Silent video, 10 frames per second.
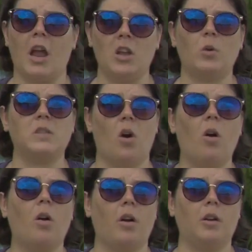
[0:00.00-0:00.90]
I know it's
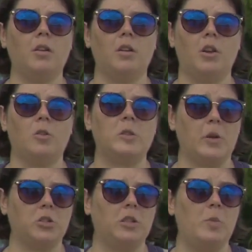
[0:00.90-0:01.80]
hard, you know,
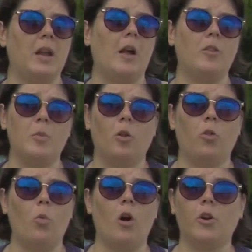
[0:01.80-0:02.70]
especially being out in the middle of
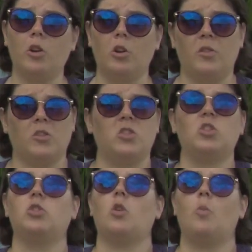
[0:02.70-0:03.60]
the water. You, there's
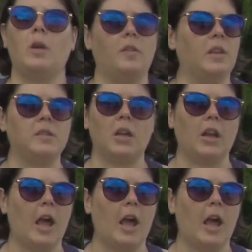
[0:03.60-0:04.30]
so many things that can